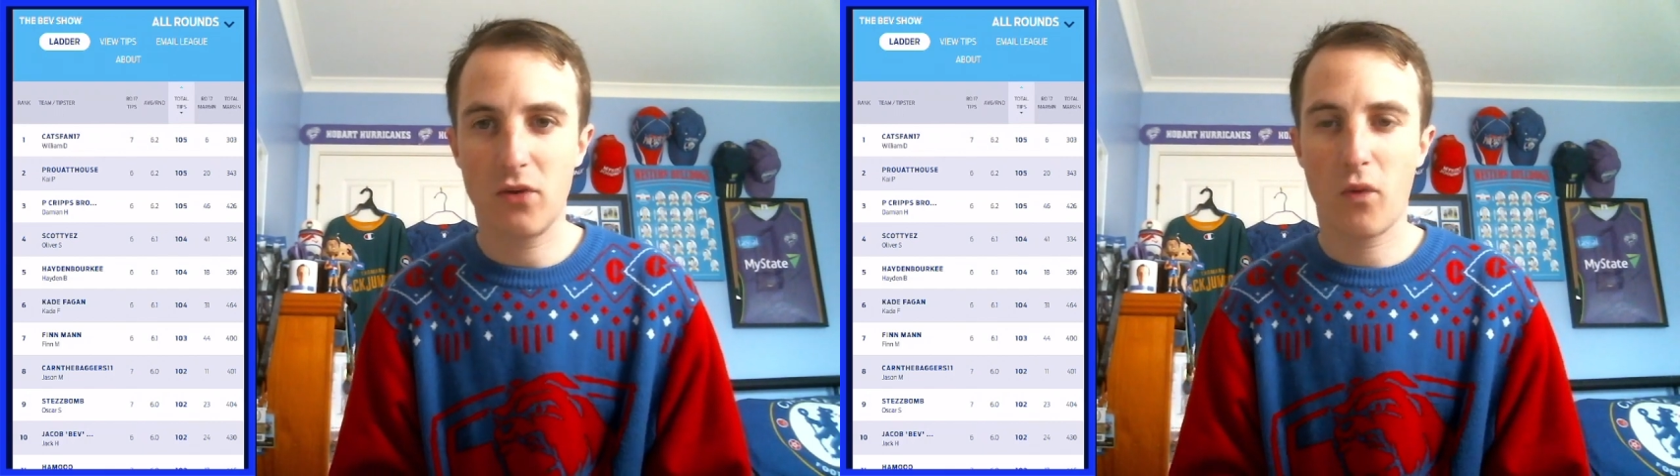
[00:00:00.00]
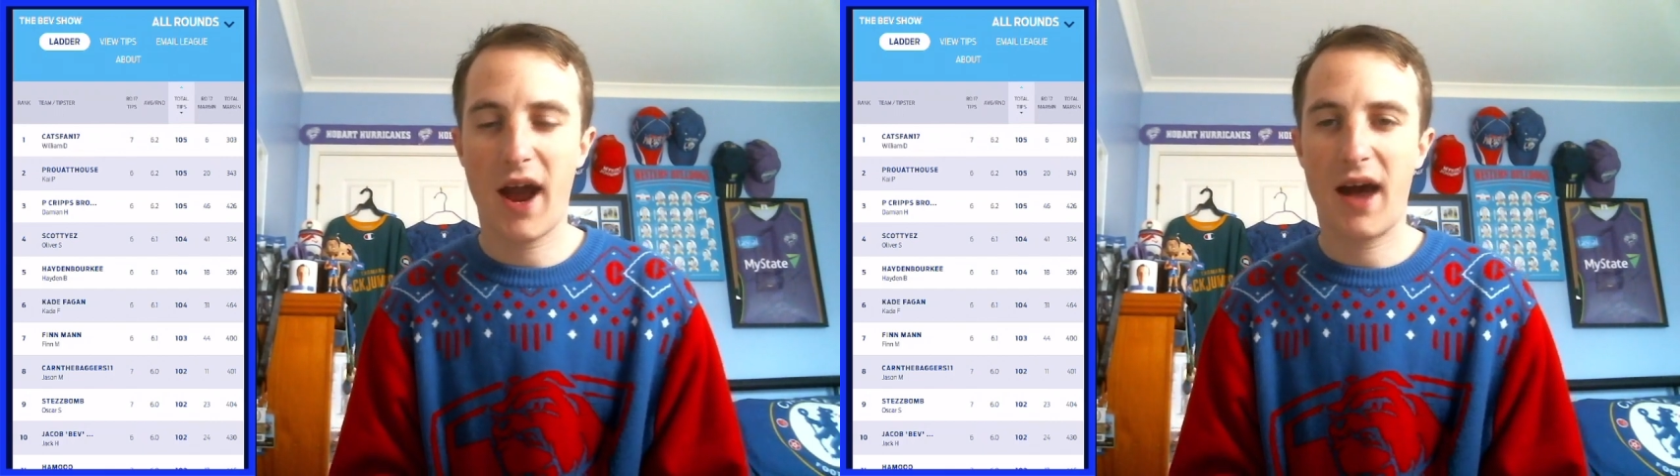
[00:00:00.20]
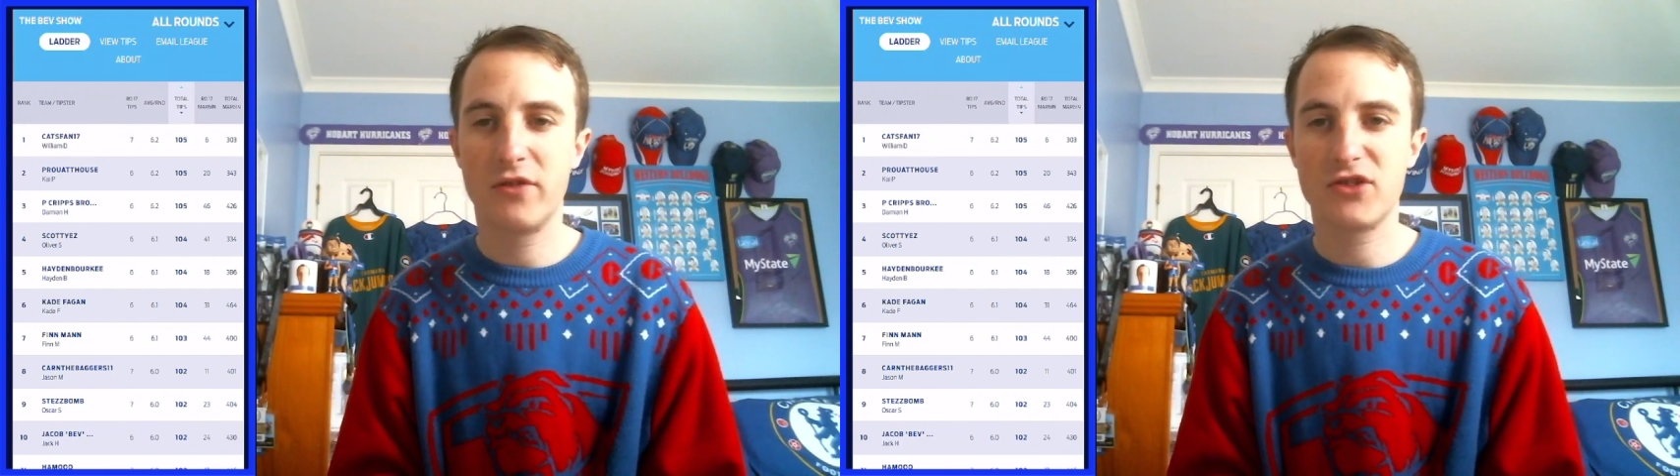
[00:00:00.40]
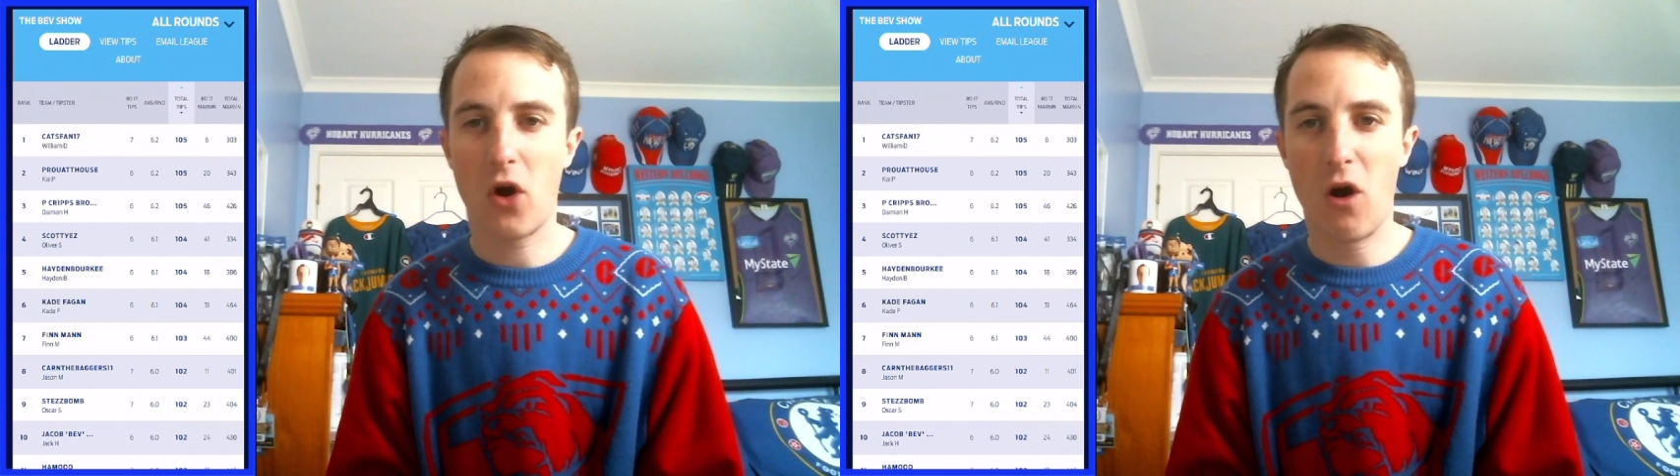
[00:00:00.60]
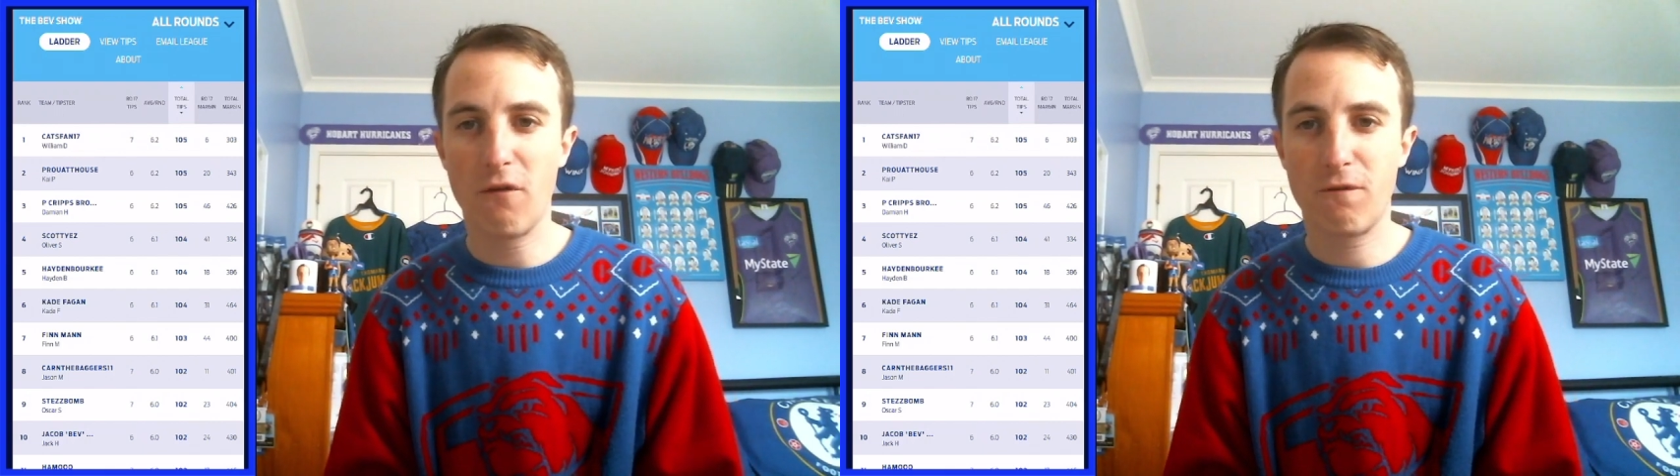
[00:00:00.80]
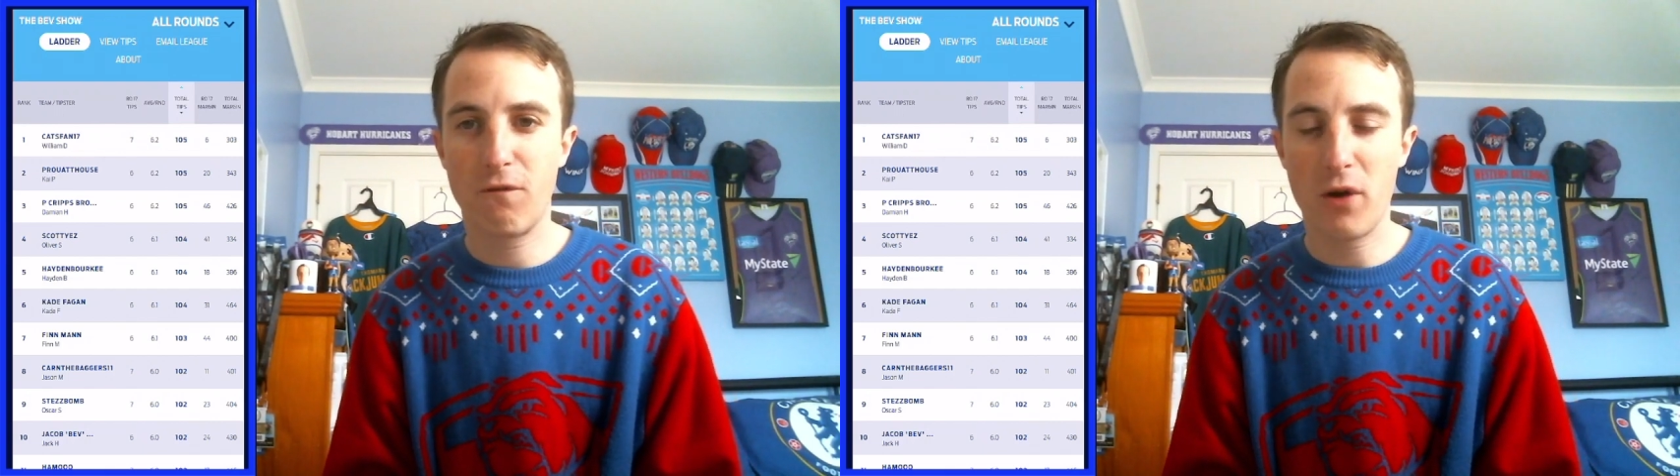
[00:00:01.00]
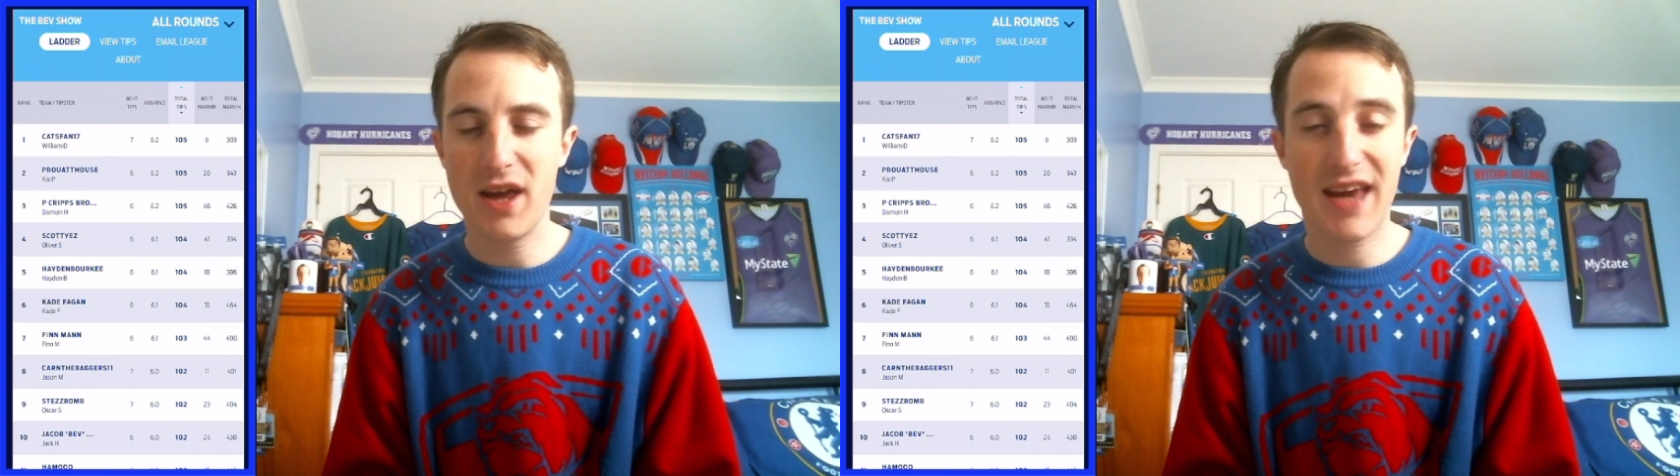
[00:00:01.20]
rounds of footy.